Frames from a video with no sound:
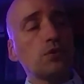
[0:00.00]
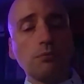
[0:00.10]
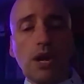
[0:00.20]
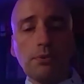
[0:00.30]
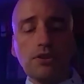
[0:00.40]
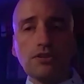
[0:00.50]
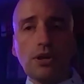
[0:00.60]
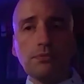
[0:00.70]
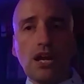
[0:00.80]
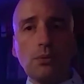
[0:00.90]
I'm wrapping this up
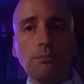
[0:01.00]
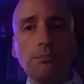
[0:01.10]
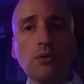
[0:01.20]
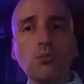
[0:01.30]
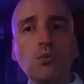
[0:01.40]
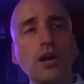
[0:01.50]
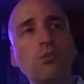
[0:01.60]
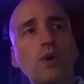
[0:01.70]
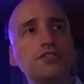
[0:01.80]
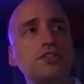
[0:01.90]
now, but what I
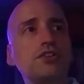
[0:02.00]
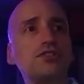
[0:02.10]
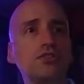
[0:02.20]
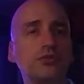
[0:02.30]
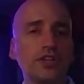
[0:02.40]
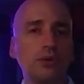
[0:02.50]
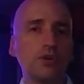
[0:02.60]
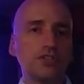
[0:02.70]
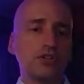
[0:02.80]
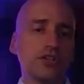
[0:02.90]
want you to do is I
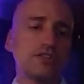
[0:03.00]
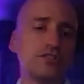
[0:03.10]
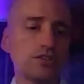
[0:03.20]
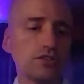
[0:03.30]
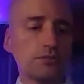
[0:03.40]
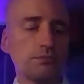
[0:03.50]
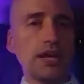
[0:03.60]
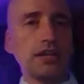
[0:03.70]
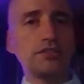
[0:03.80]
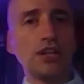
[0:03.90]
want you to consider
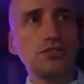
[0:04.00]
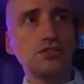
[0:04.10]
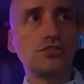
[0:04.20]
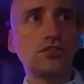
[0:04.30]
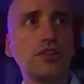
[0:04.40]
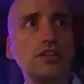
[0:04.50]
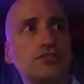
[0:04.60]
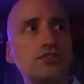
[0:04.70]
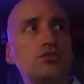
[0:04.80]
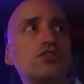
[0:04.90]
paying attention to these
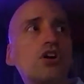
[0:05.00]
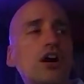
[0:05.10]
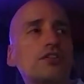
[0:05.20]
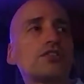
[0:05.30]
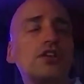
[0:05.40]
two talks,